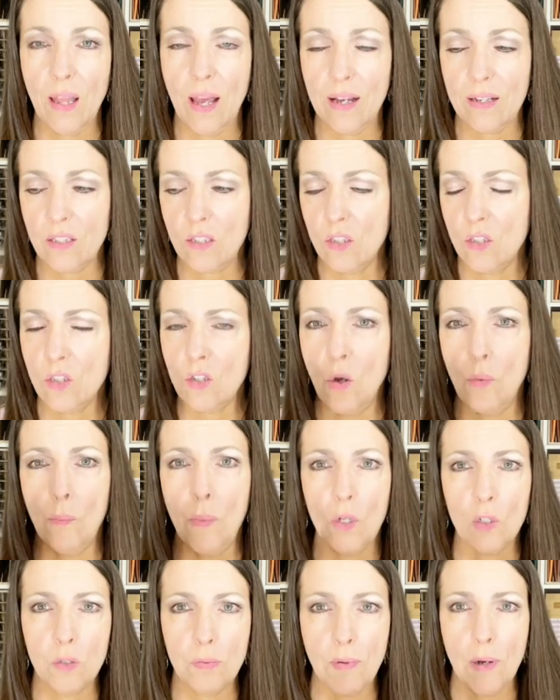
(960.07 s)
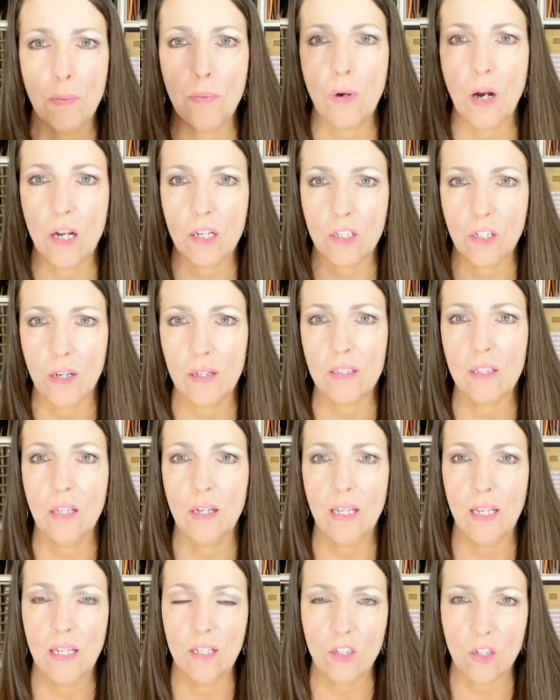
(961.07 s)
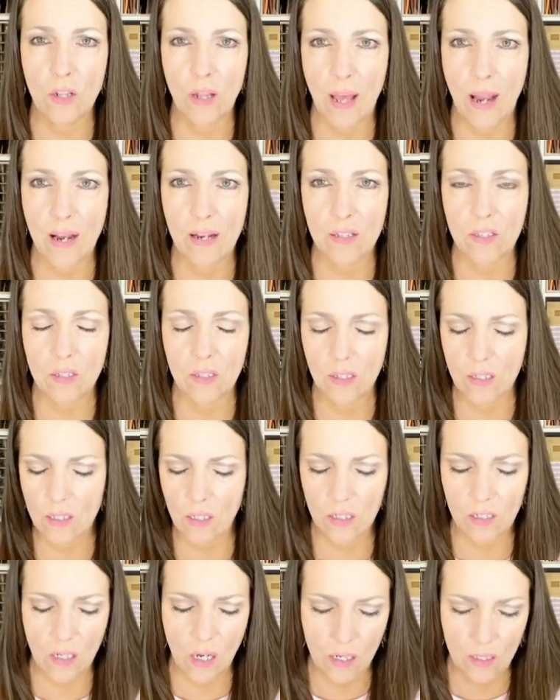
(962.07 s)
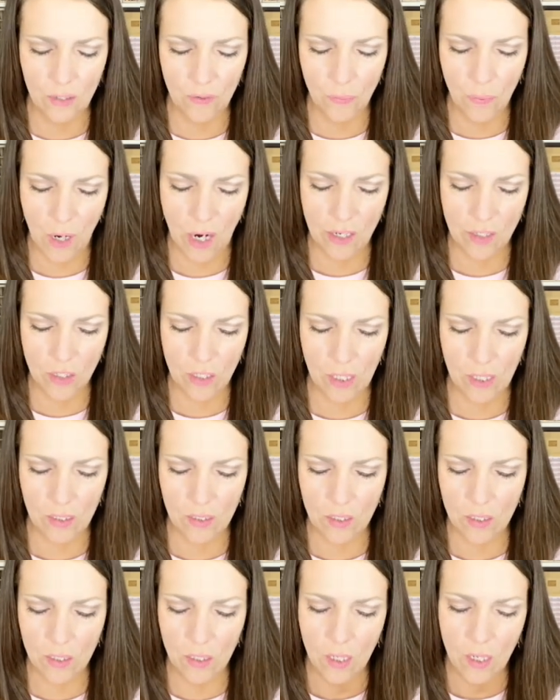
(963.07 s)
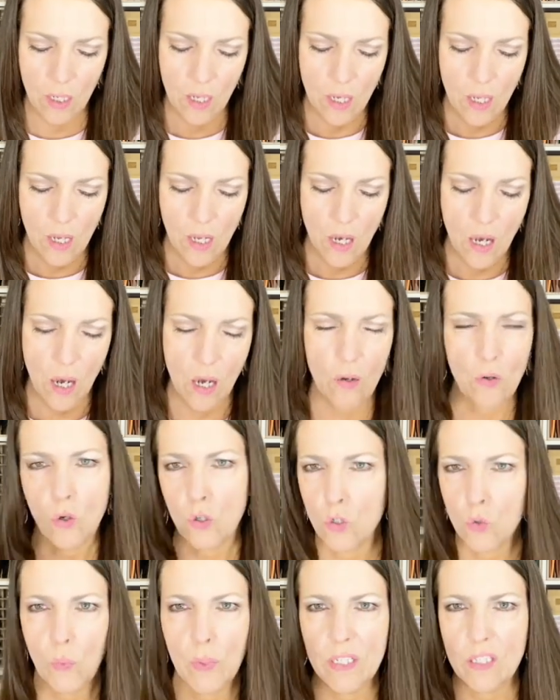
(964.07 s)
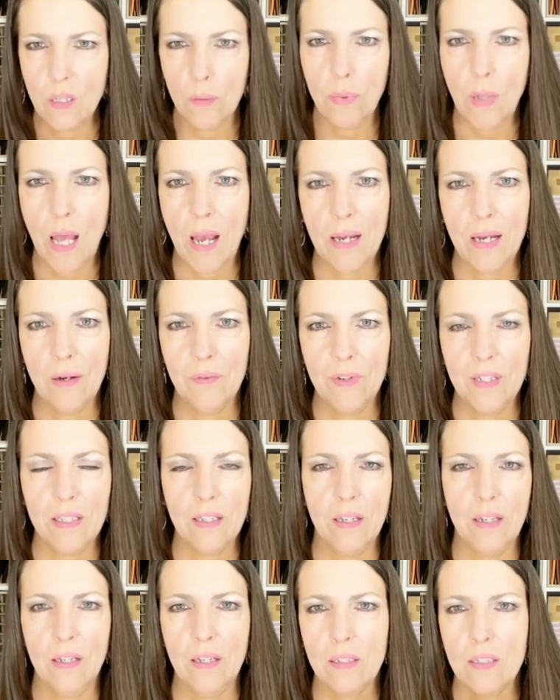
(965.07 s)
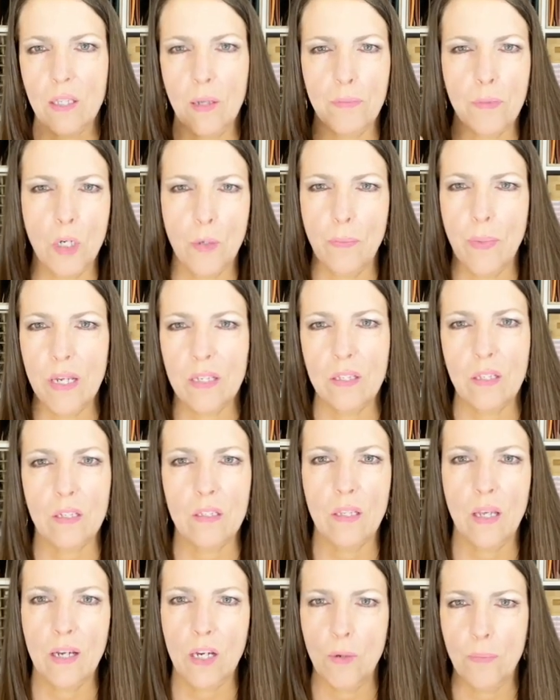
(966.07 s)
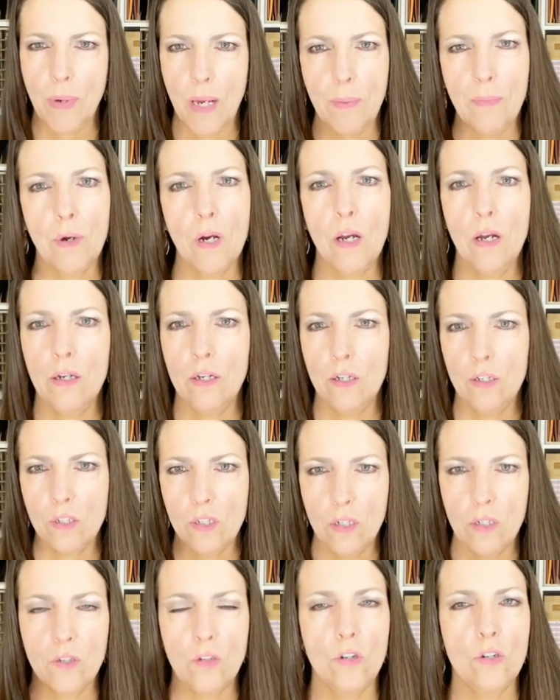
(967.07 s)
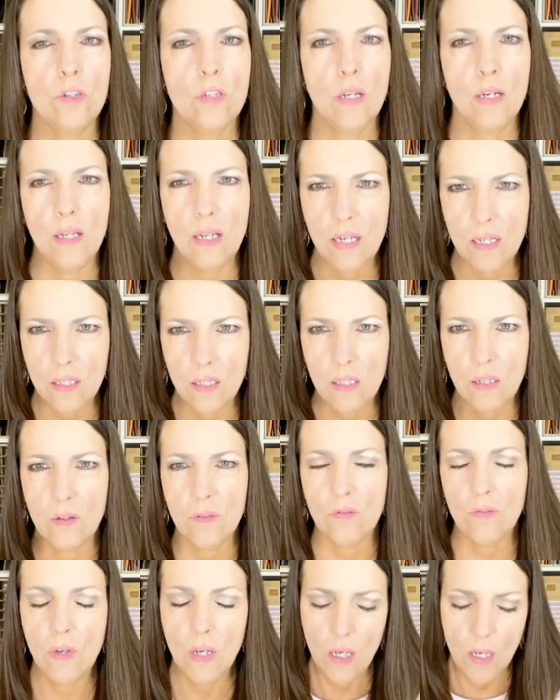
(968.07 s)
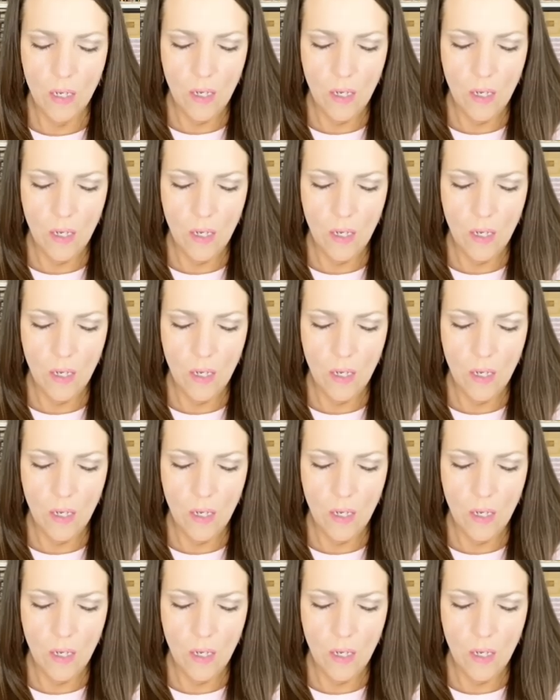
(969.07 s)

classes, so multiple projects at each class. It's a ton of projects. Of course, we supply everything except your basics like your paper cutter, scissors, adhesive.